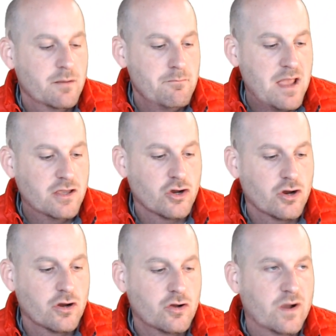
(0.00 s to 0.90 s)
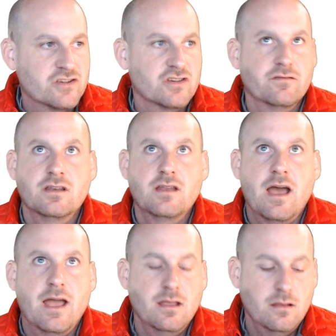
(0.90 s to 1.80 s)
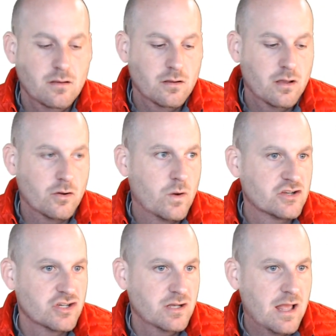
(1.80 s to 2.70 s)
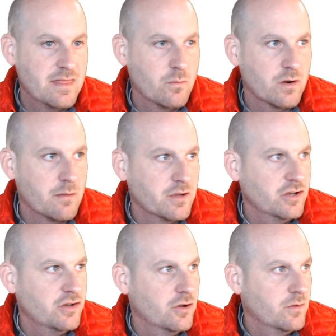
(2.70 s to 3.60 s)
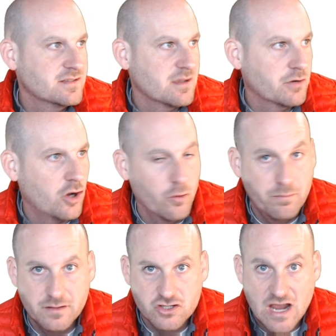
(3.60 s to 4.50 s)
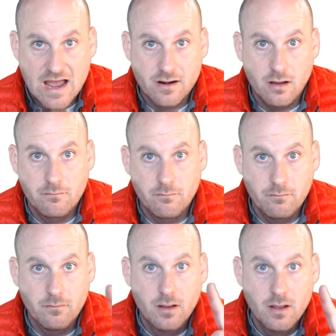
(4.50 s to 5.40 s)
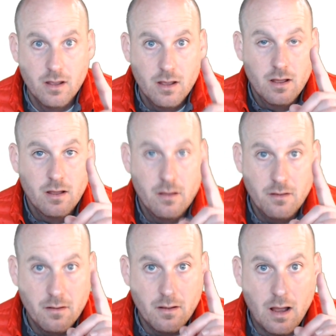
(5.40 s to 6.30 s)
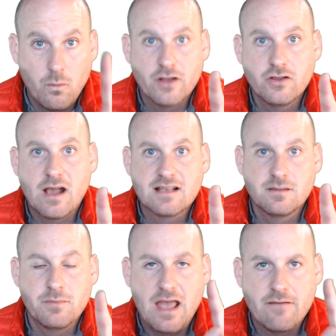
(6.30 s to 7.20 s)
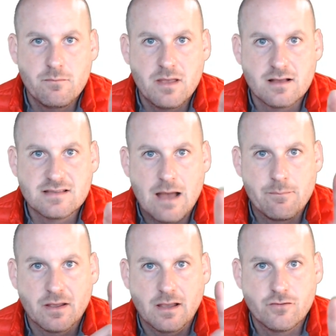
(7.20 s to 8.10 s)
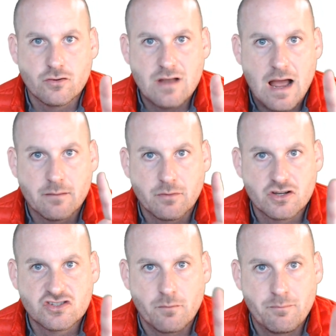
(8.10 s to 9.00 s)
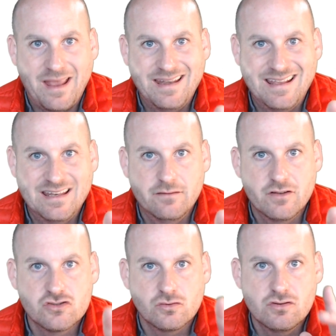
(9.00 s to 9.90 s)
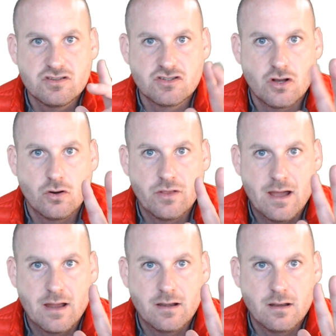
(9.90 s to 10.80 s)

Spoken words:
make your question of the day question, and then what I'm going to do is I'm going to open the chat up. I want you guys to behave and be on topic. If you're not, I'm going to start banning individuals so that